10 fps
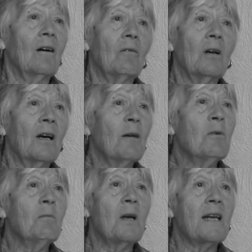Well, I'm
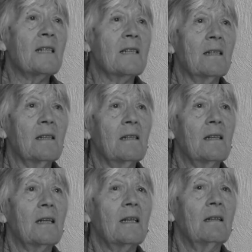
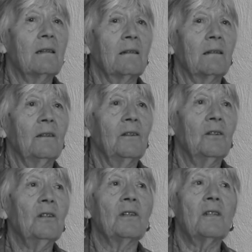amazingly
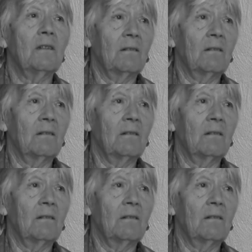good.